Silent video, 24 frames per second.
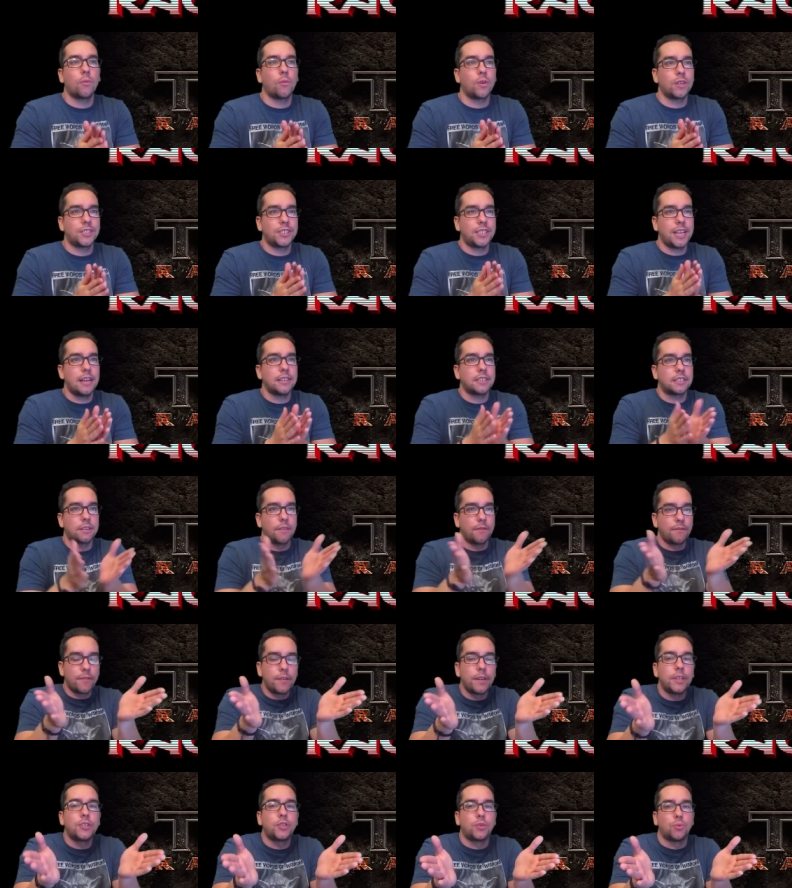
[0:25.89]
Which yes, the
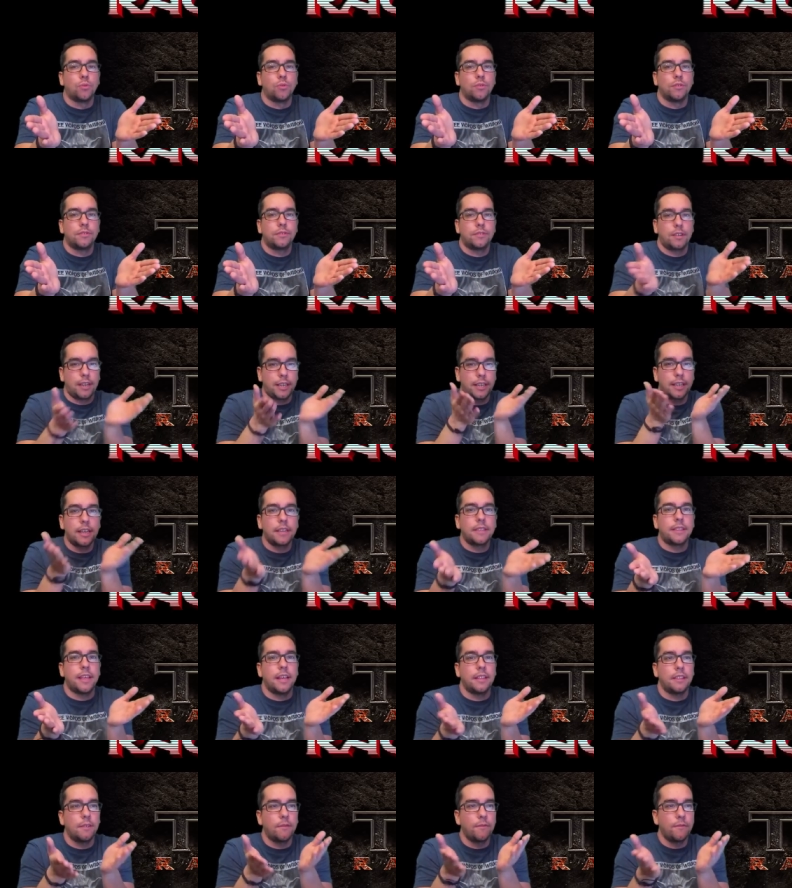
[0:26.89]
visuals, I get
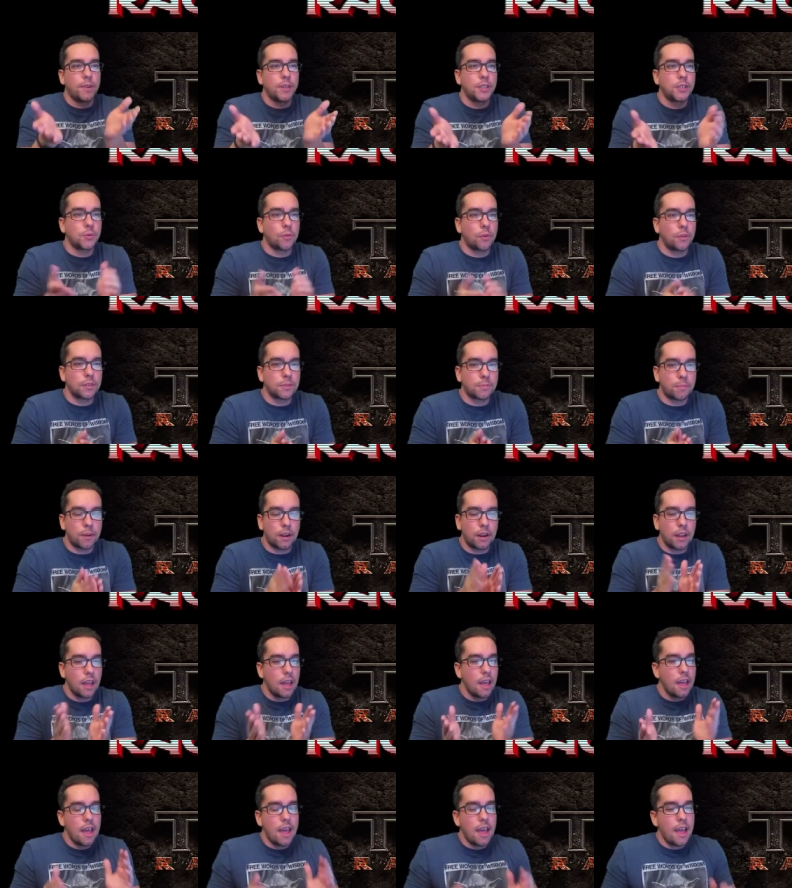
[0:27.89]
that the visuals, but
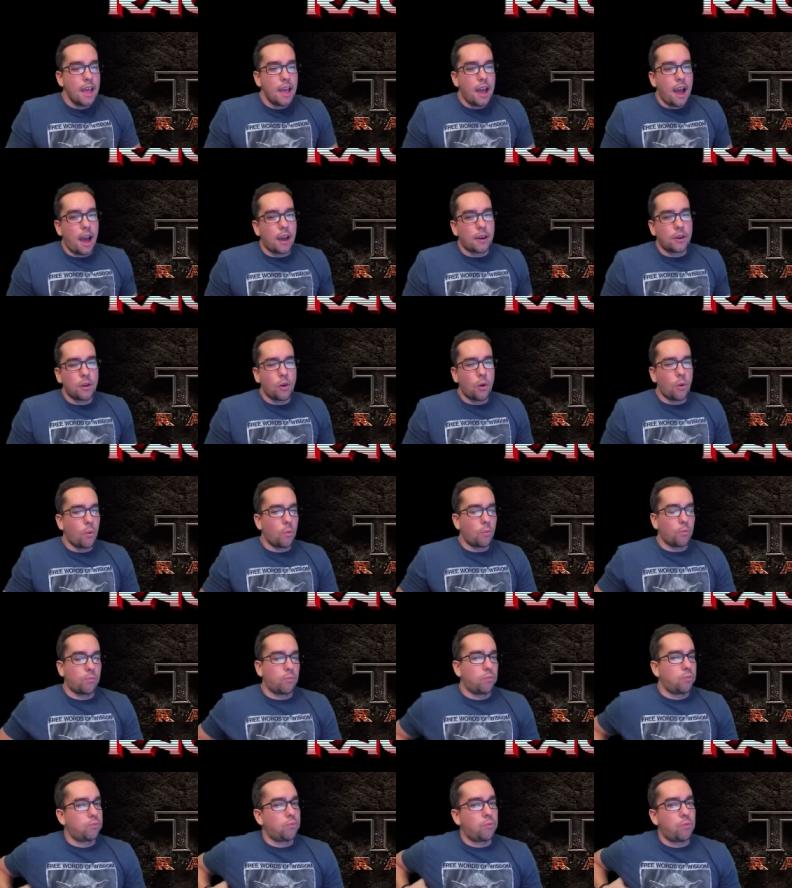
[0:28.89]
I don't know
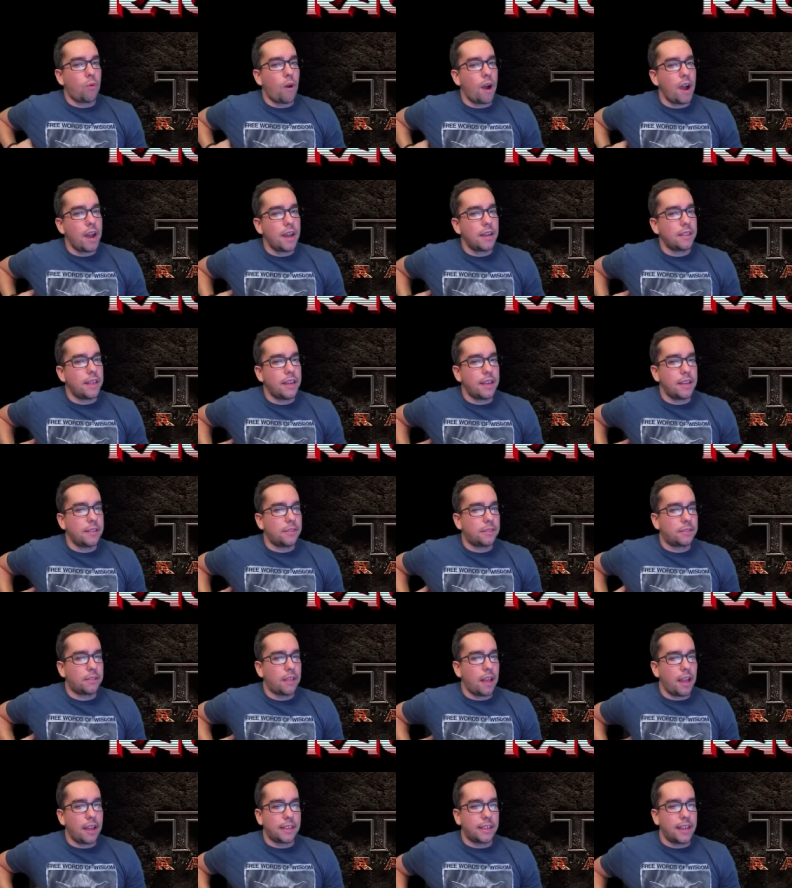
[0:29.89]
why they.
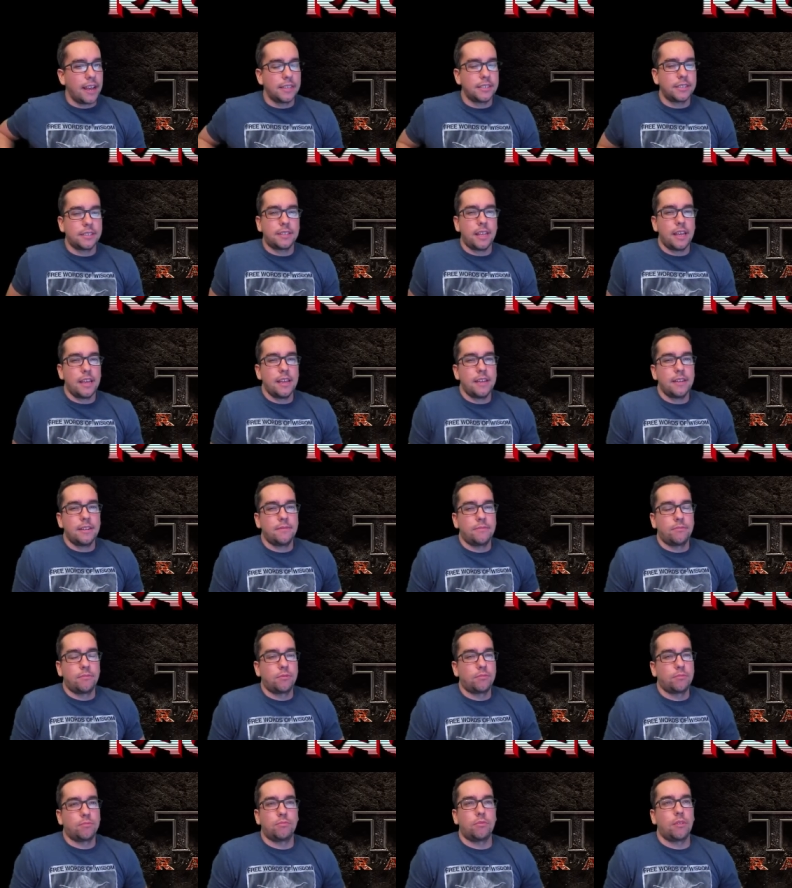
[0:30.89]
I guess they
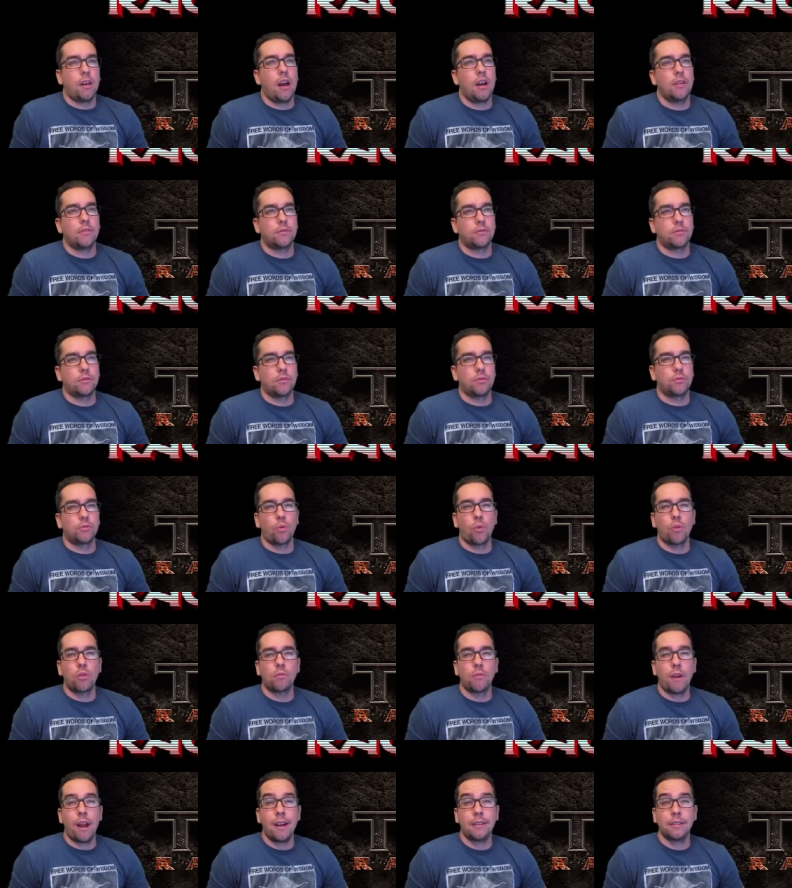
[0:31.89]
thought the
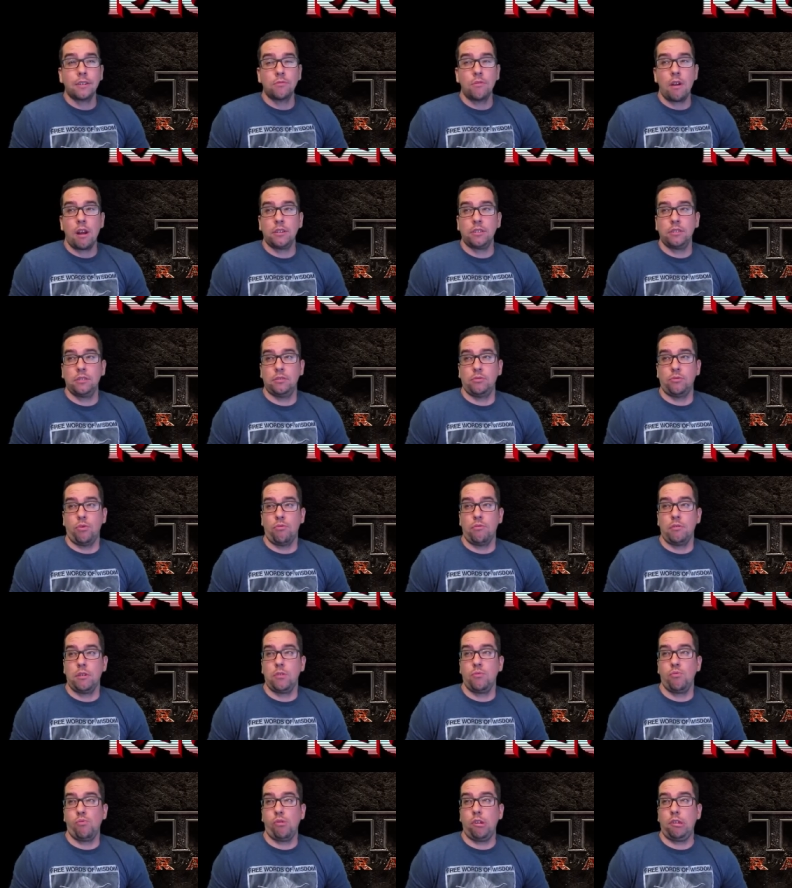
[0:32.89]
Thor Ragnarok
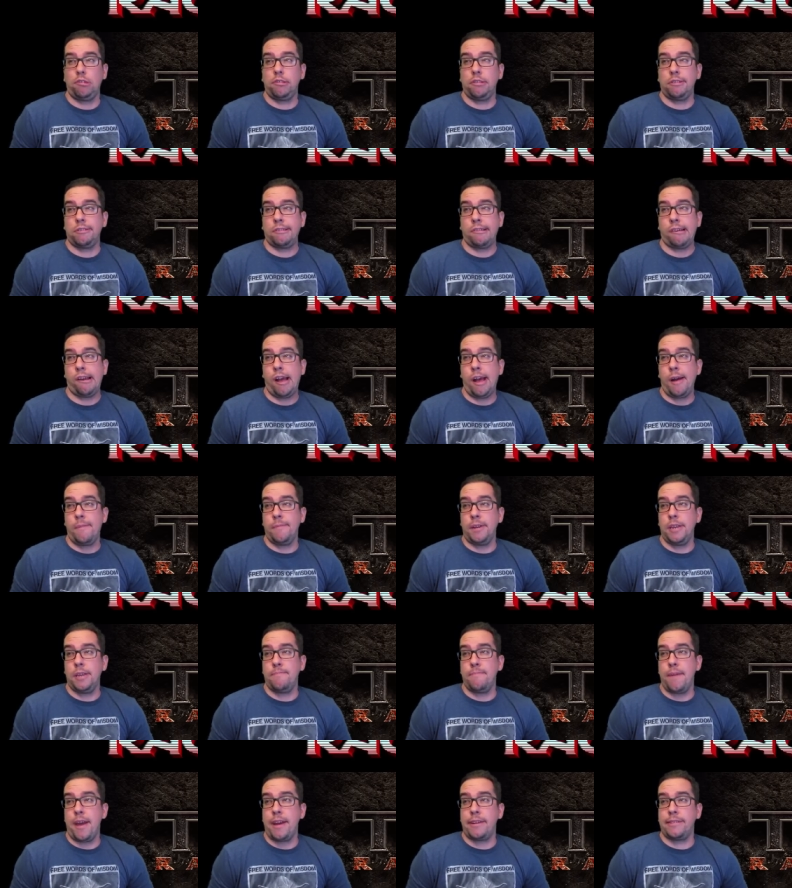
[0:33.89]
story was a
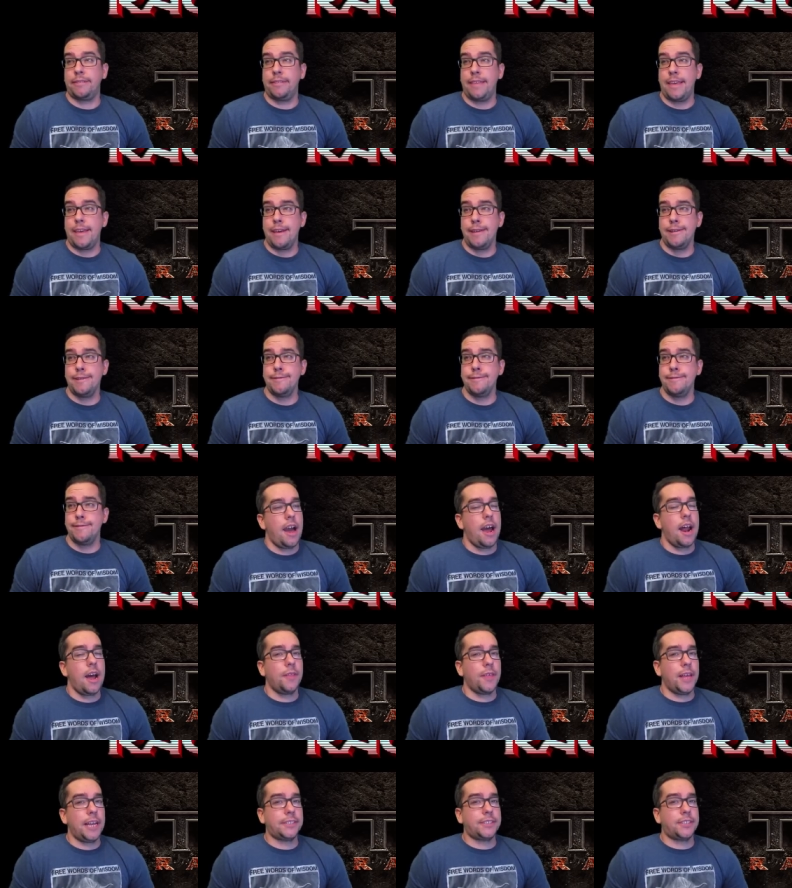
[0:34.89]
comedy back then? I
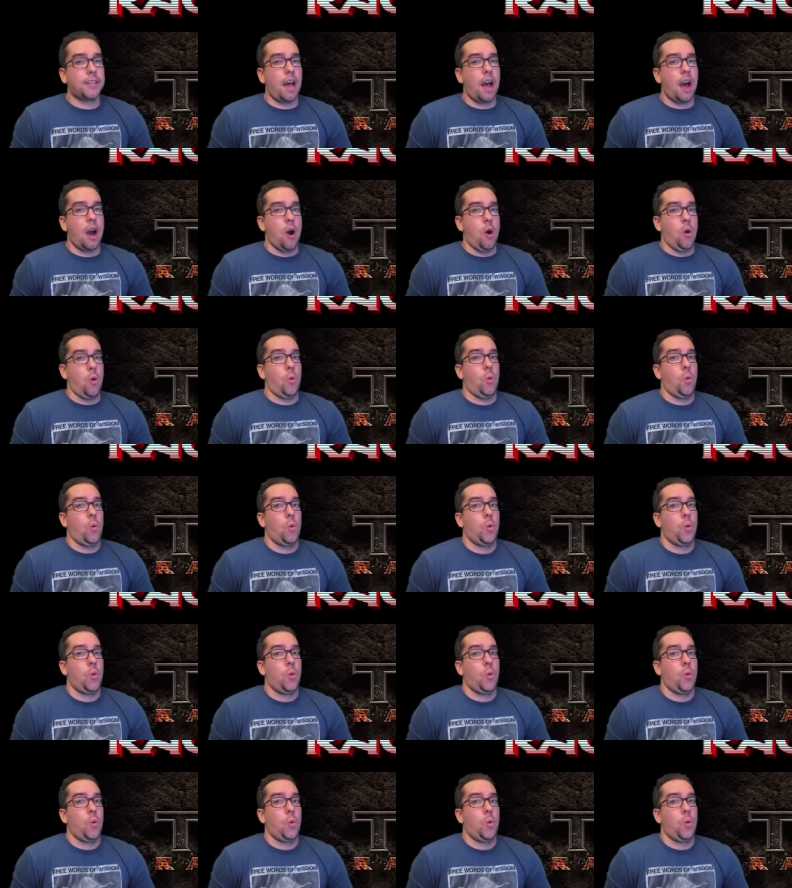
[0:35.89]
don't think so.